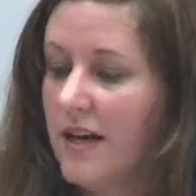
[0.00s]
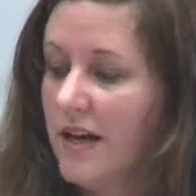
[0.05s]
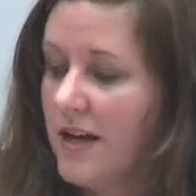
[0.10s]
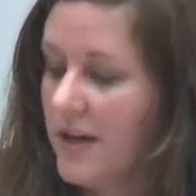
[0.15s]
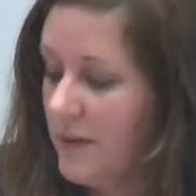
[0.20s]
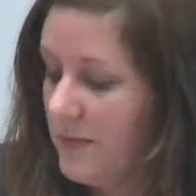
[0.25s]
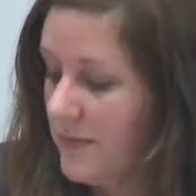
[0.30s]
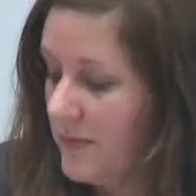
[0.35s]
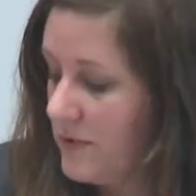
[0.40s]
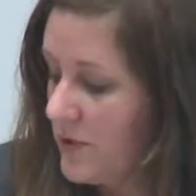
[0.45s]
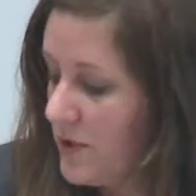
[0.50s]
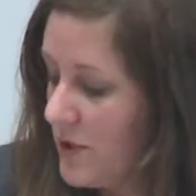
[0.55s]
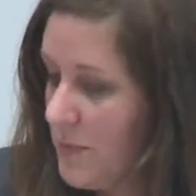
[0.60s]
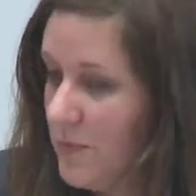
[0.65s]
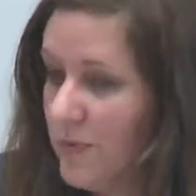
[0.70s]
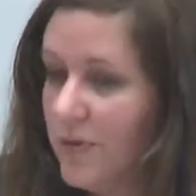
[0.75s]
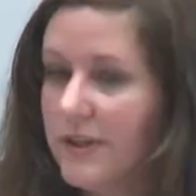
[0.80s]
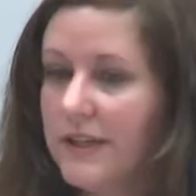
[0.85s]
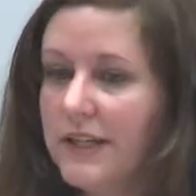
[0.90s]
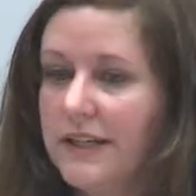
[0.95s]
to
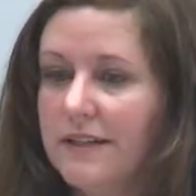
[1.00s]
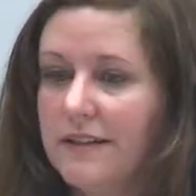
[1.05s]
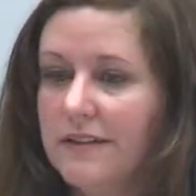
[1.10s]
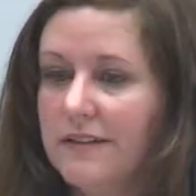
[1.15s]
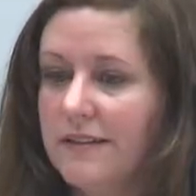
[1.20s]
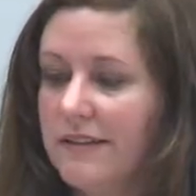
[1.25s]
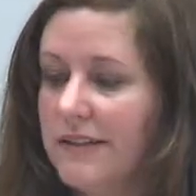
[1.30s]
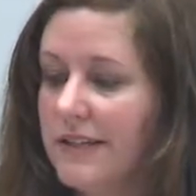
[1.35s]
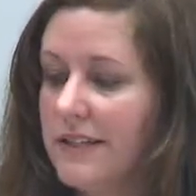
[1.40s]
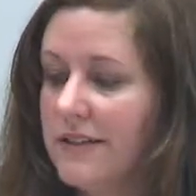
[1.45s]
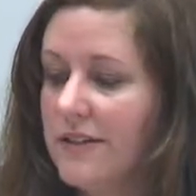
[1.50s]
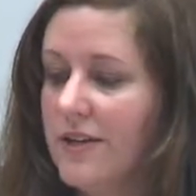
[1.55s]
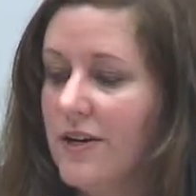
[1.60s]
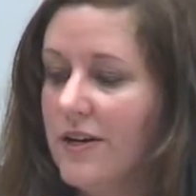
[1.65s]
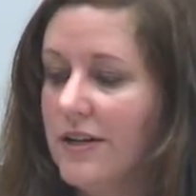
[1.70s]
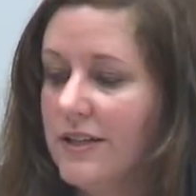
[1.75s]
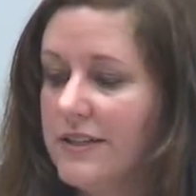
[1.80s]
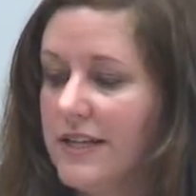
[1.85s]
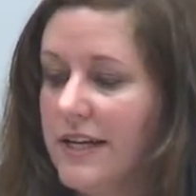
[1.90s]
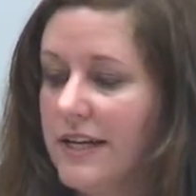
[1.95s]
put it in
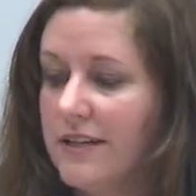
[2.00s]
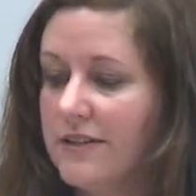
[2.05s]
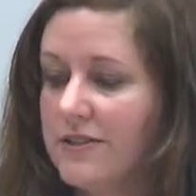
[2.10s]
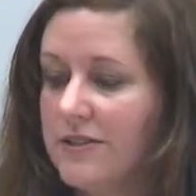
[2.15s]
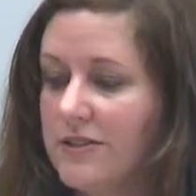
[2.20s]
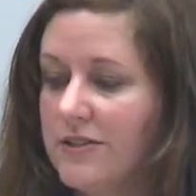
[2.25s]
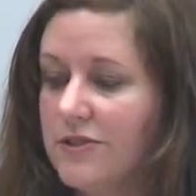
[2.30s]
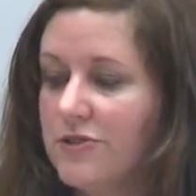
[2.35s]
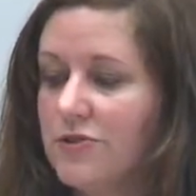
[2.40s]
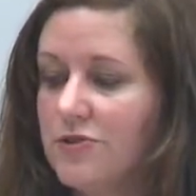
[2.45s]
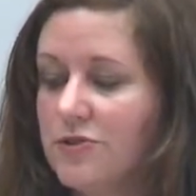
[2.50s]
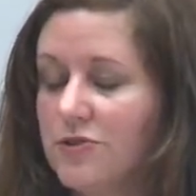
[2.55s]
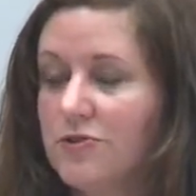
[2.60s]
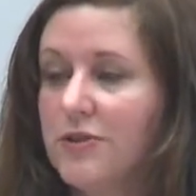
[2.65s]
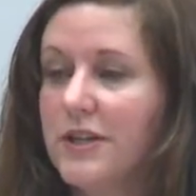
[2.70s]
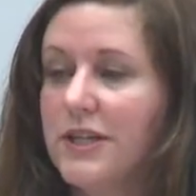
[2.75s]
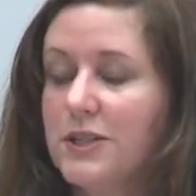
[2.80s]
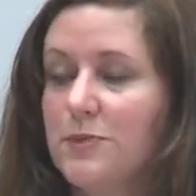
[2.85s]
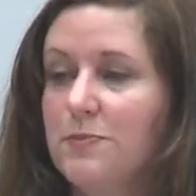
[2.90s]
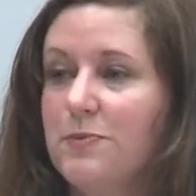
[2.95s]
context,
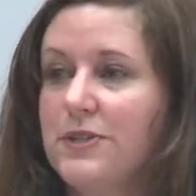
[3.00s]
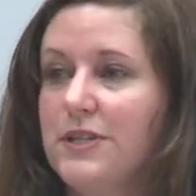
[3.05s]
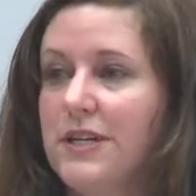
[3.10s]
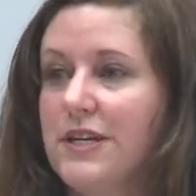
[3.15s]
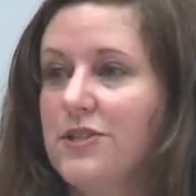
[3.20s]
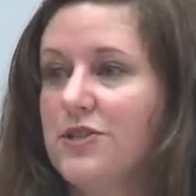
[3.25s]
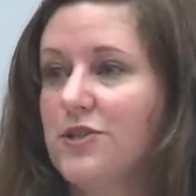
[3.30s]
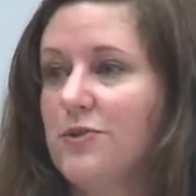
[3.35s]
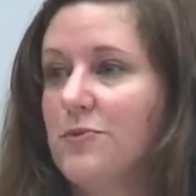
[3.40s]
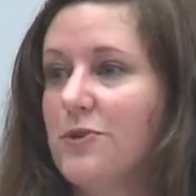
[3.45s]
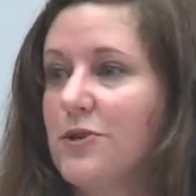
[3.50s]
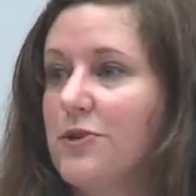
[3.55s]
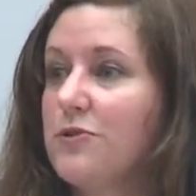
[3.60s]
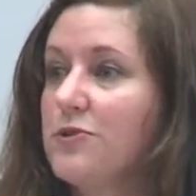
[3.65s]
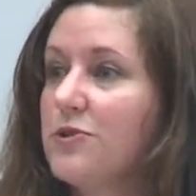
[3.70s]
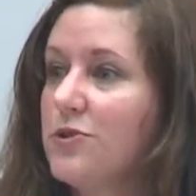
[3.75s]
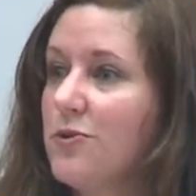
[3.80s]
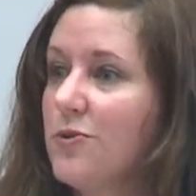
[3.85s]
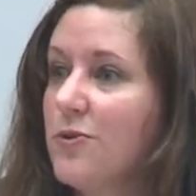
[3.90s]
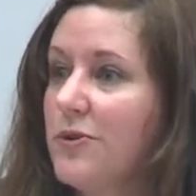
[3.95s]
transportation
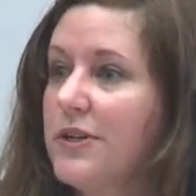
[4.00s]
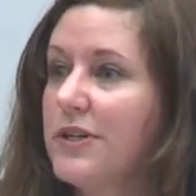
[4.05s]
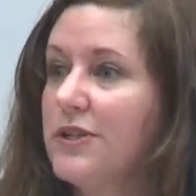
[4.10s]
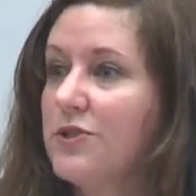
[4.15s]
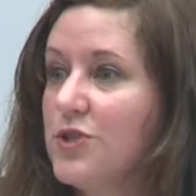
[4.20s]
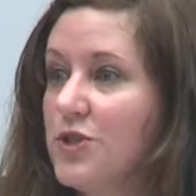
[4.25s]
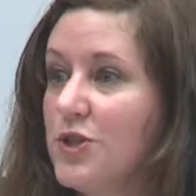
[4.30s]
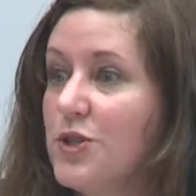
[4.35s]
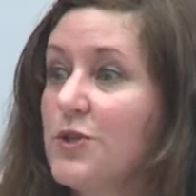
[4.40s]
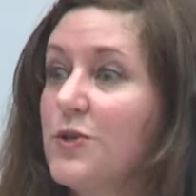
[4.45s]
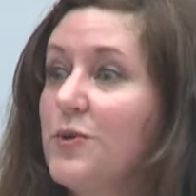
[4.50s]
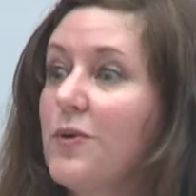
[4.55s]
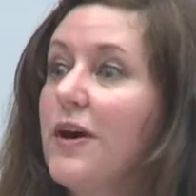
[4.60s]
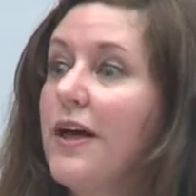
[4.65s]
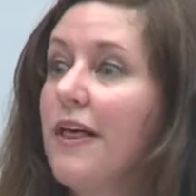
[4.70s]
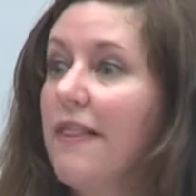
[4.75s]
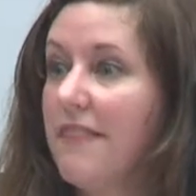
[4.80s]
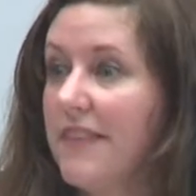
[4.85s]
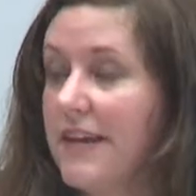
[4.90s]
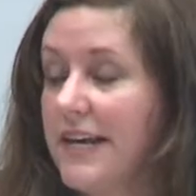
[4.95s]
workers, according to
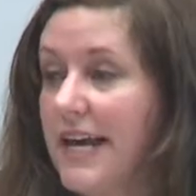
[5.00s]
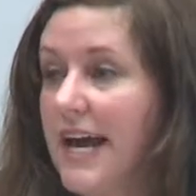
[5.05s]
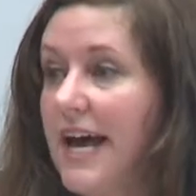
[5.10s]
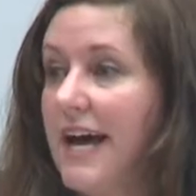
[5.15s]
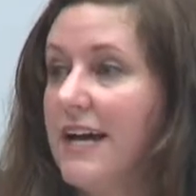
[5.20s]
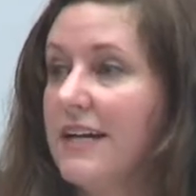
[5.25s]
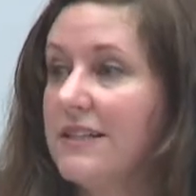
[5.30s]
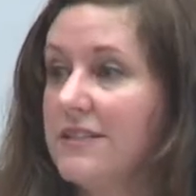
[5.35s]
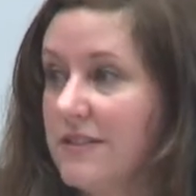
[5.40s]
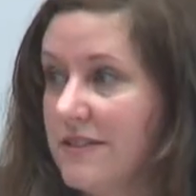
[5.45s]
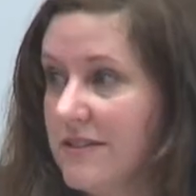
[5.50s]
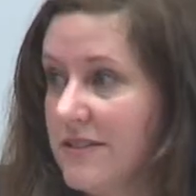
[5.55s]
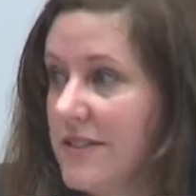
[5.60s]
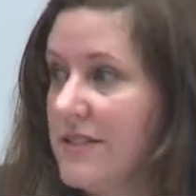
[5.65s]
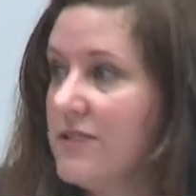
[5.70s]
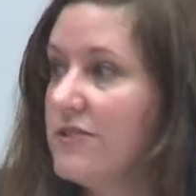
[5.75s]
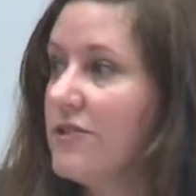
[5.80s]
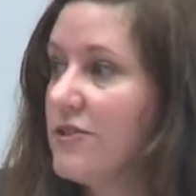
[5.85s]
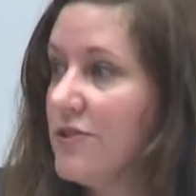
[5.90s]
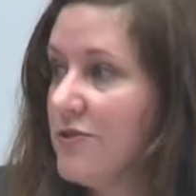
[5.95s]
the GATS, and
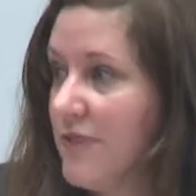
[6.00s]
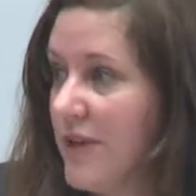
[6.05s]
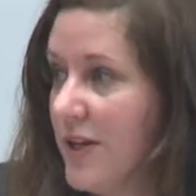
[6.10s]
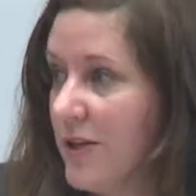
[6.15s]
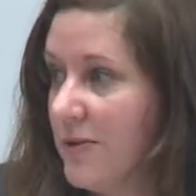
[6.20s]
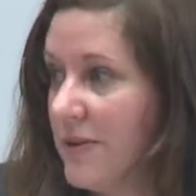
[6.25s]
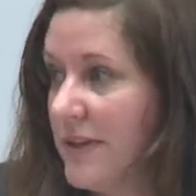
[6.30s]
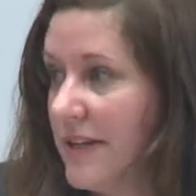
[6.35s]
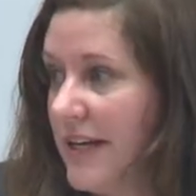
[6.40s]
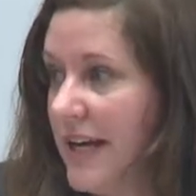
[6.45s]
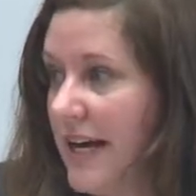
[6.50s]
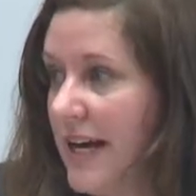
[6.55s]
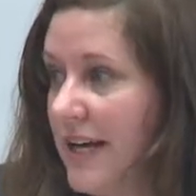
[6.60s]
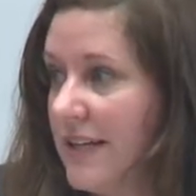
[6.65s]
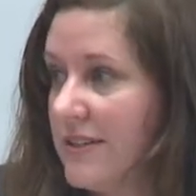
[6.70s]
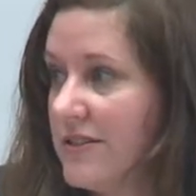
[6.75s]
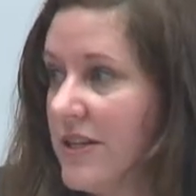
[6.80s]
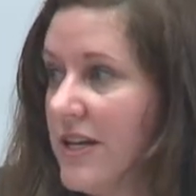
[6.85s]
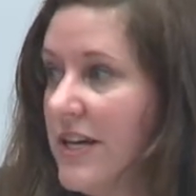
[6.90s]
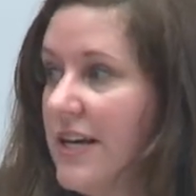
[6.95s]
TISA is following the
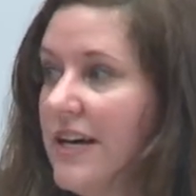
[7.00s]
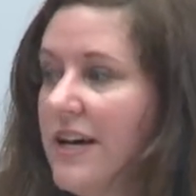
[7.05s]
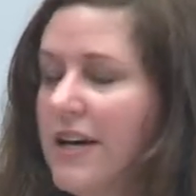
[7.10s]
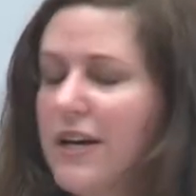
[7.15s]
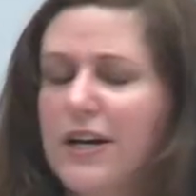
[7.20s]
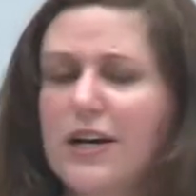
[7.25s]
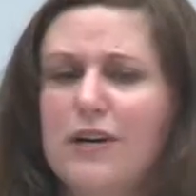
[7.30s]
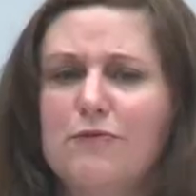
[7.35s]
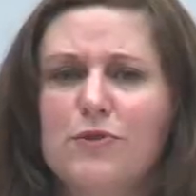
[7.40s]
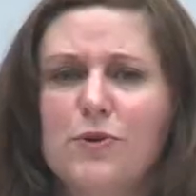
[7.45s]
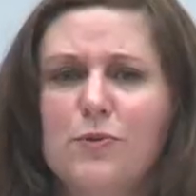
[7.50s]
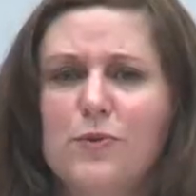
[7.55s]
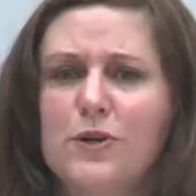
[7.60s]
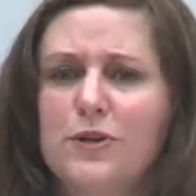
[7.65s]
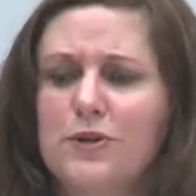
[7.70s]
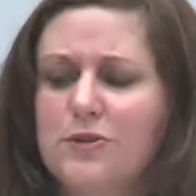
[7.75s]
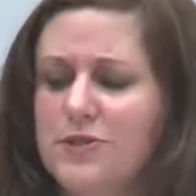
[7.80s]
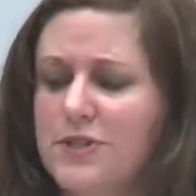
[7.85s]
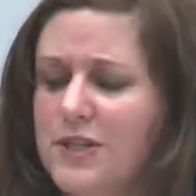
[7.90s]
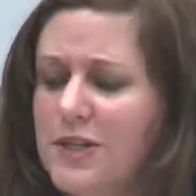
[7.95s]
GATS, cover
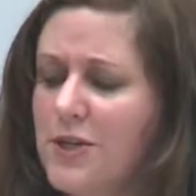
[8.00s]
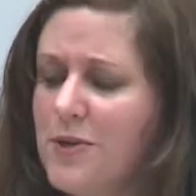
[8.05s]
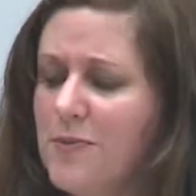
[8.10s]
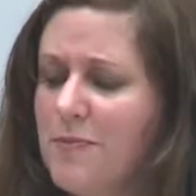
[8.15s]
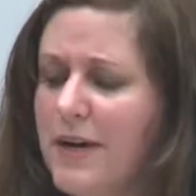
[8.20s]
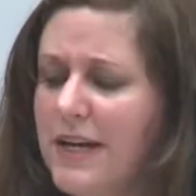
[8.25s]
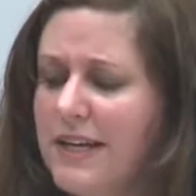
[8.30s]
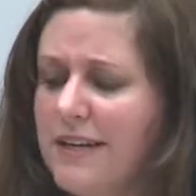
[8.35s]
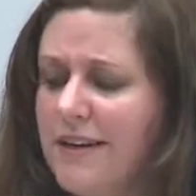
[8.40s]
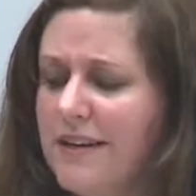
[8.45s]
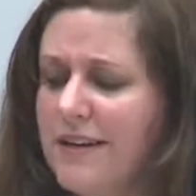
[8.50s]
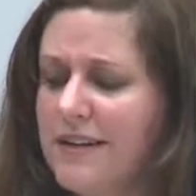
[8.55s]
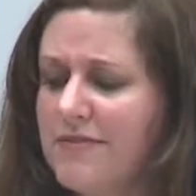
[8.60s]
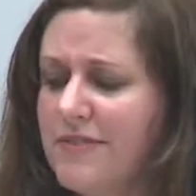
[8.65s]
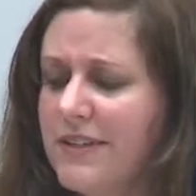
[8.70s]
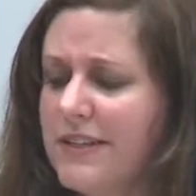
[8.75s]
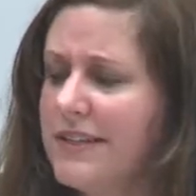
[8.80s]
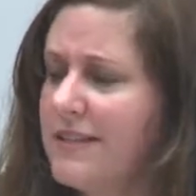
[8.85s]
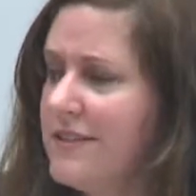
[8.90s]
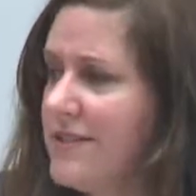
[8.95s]
workers that you might not
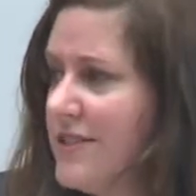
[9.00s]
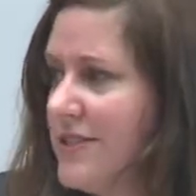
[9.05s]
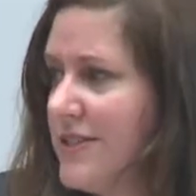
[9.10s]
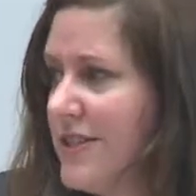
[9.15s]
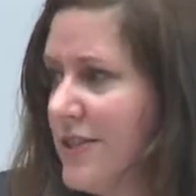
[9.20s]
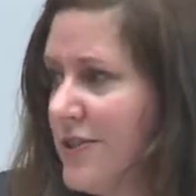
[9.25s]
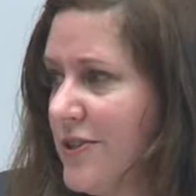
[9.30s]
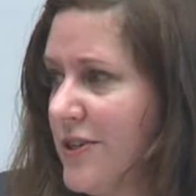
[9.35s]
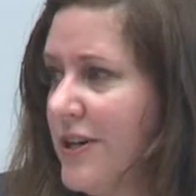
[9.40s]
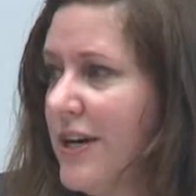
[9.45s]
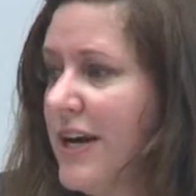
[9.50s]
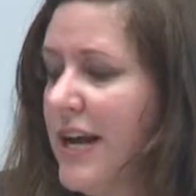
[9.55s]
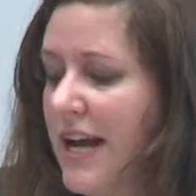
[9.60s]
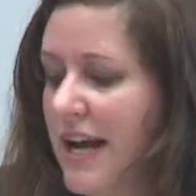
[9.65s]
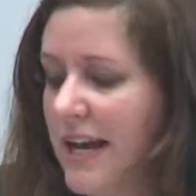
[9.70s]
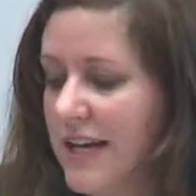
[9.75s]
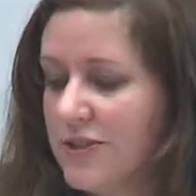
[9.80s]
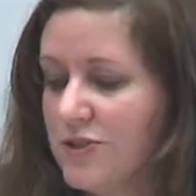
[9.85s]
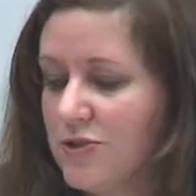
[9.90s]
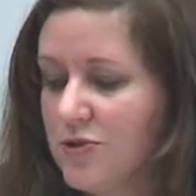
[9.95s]
even consider
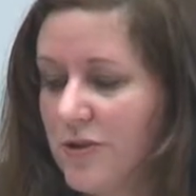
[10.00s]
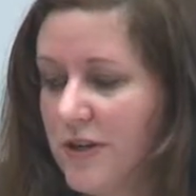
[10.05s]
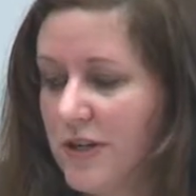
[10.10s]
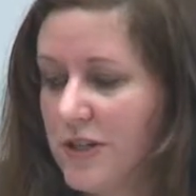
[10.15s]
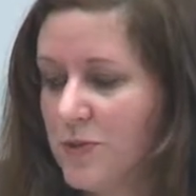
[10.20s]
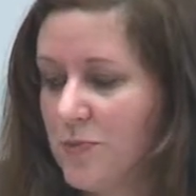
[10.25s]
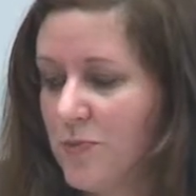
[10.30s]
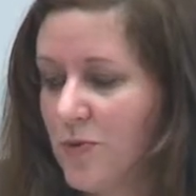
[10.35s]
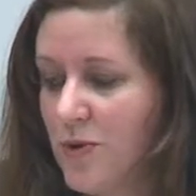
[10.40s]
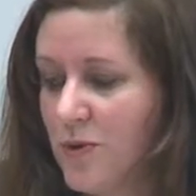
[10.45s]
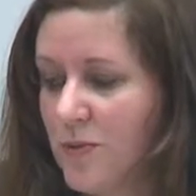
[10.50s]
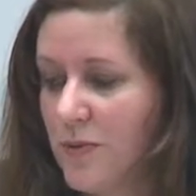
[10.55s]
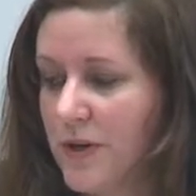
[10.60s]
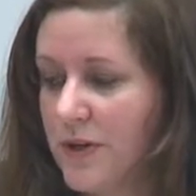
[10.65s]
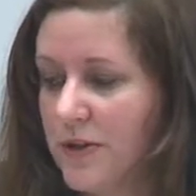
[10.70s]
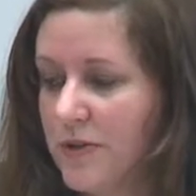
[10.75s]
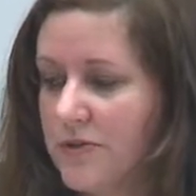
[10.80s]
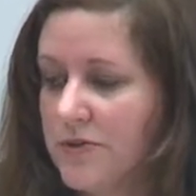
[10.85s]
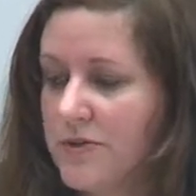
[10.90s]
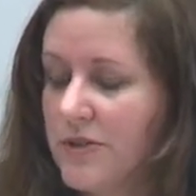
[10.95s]
as transport
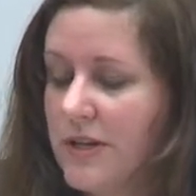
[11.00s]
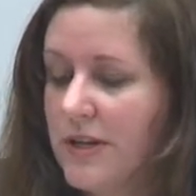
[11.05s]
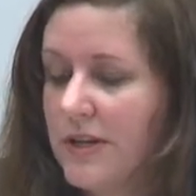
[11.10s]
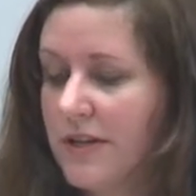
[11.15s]
workers.